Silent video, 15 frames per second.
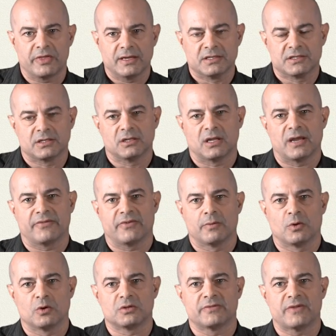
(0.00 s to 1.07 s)
things in life are
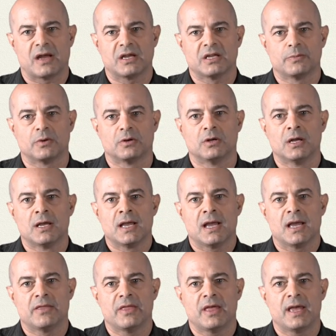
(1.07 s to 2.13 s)
most valuable?
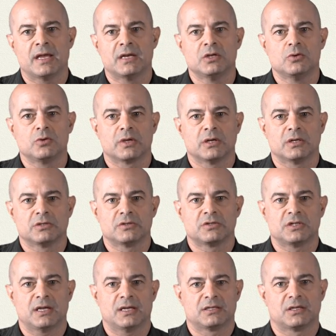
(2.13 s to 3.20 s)
And then you can
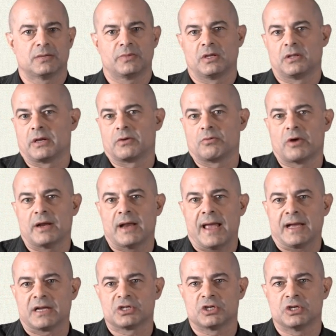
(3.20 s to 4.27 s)
understand something like right
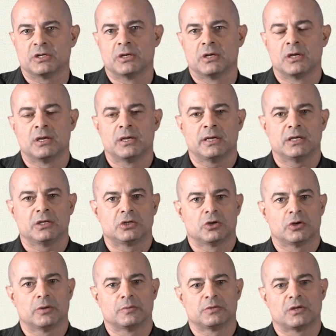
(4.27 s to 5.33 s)
action in
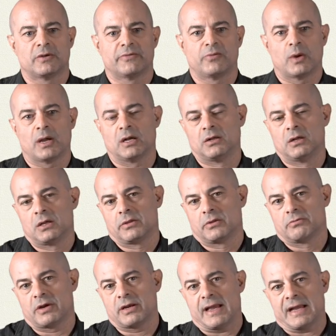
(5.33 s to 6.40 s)
terms of, well,
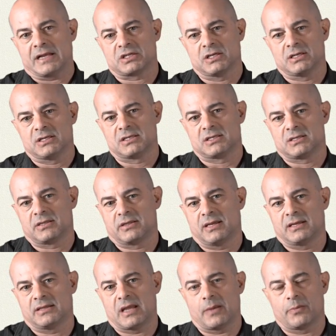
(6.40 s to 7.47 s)
the right action is the
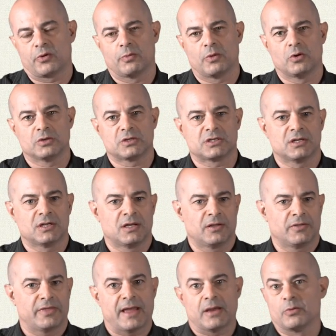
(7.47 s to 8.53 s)
thing that promotes
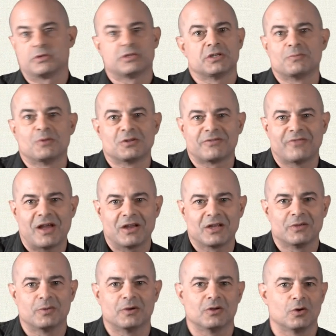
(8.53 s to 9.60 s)
that which is most
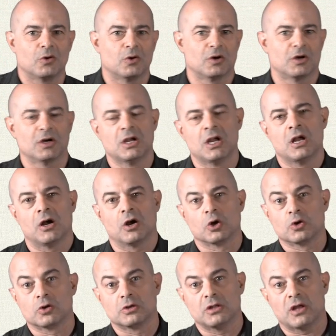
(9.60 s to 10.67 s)
valuable, or a
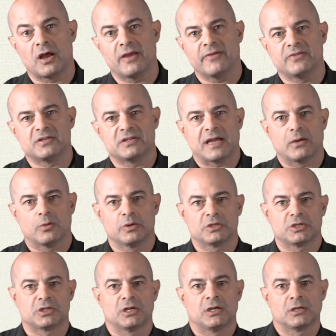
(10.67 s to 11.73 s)
good life is that
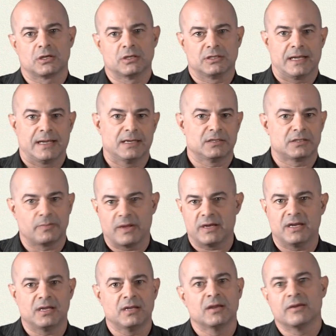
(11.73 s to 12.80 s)
which contains
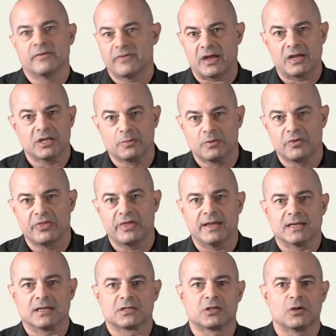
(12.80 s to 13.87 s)
many valuable
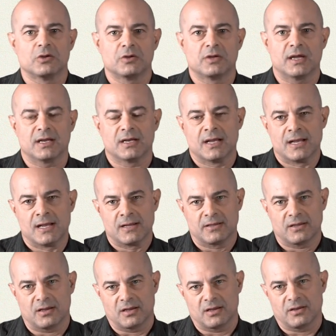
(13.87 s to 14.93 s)
things. So you get
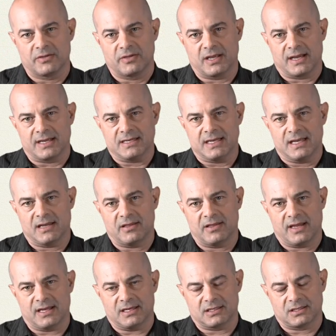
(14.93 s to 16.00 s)
the idea
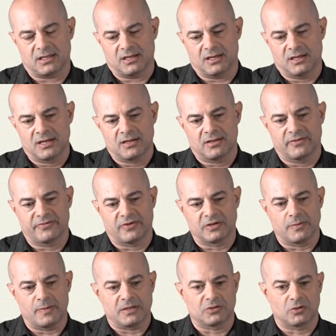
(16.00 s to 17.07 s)
that the
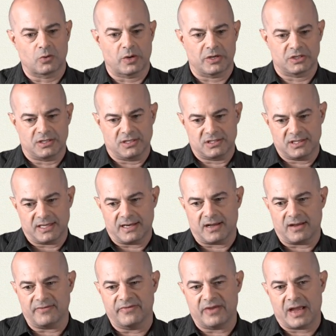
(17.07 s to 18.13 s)
fundamental question is then
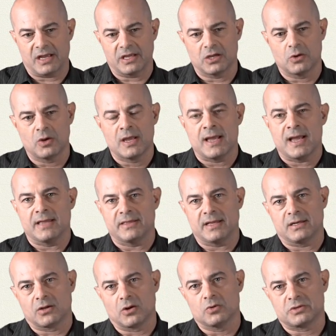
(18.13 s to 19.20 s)
on value, and
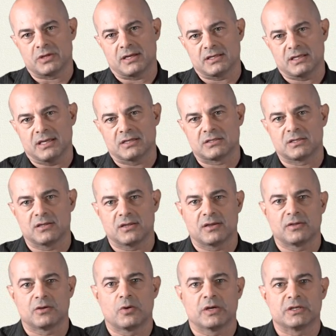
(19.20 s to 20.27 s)
then goes on to answer the
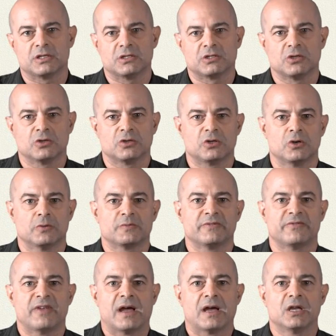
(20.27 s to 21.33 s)
other questions here in terms
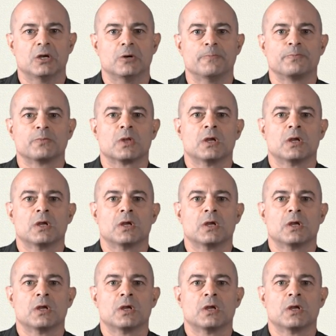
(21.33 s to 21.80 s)
of value.